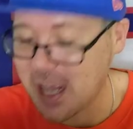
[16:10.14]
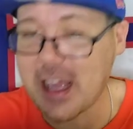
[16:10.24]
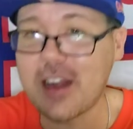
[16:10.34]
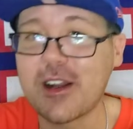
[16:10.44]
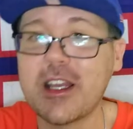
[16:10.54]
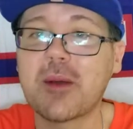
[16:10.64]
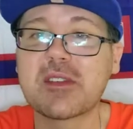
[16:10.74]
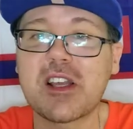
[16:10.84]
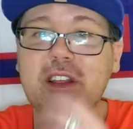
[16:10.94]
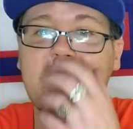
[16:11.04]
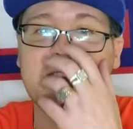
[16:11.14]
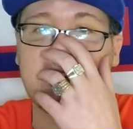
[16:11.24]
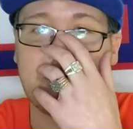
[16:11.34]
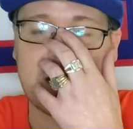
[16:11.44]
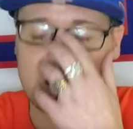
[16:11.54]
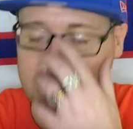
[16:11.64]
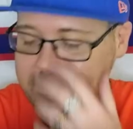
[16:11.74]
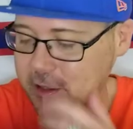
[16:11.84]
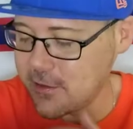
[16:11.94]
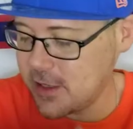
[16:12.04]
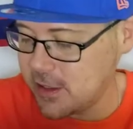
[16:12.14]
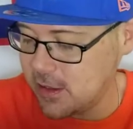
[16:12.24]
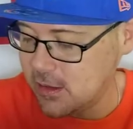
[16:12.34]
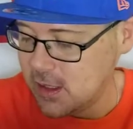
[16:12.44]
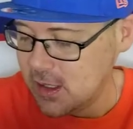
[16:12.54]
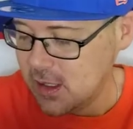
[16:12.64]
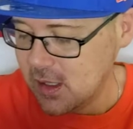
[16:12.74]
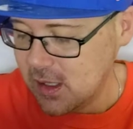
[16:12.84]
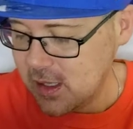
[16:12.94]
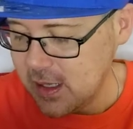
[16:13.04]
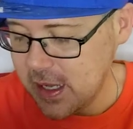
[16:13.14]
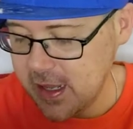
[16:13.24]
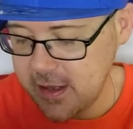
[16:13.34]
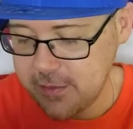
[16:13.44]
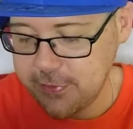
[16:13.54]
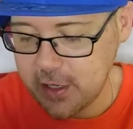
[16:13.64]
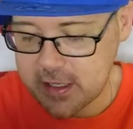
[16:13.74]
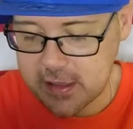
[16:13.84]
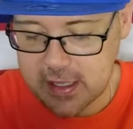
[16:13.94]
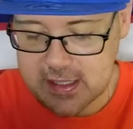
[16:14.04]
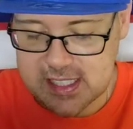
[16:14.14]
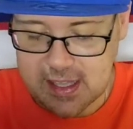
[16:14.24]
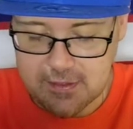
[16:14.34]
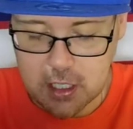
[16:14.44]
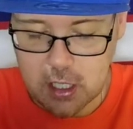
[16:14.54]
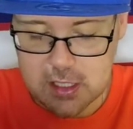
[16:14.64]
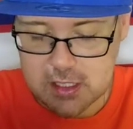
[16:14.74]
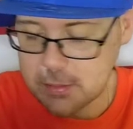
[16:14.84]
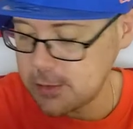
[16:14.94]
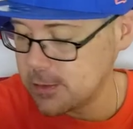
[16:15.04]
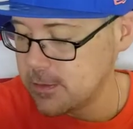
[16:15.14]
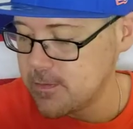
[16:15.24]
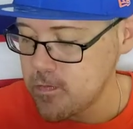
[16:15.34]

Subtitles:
but I gotta hurry up, because I only got 10 minutes left of the video. And fucking, like, 7 cards to pull.